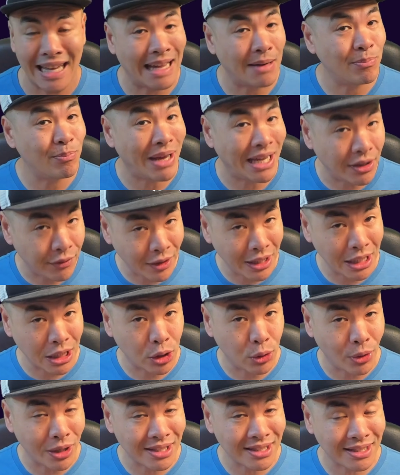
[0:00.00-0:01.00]
And benefiting
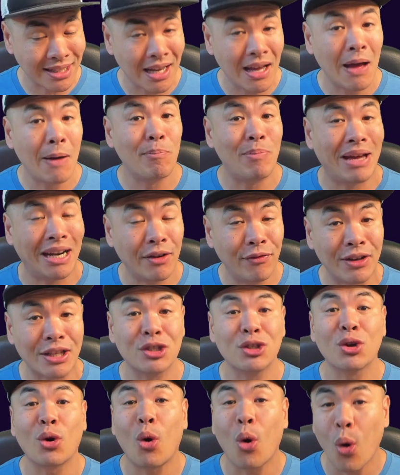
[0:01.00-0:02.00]
Krisk
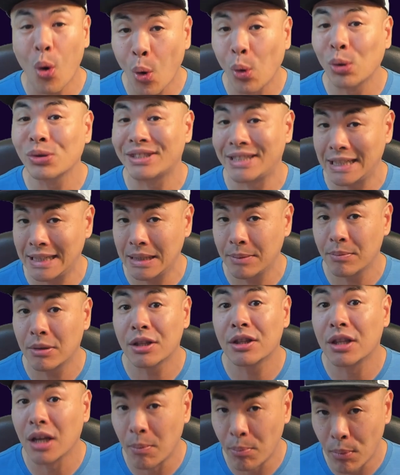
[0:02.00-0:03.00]
benefits your whole team
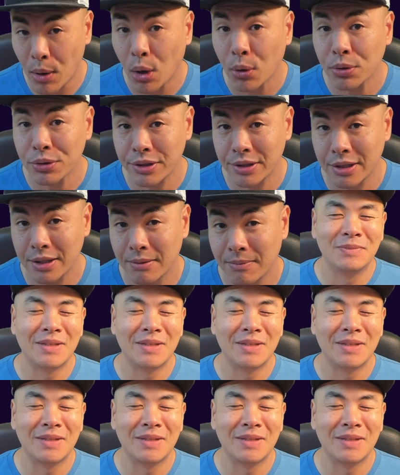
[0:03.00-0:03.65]
the most.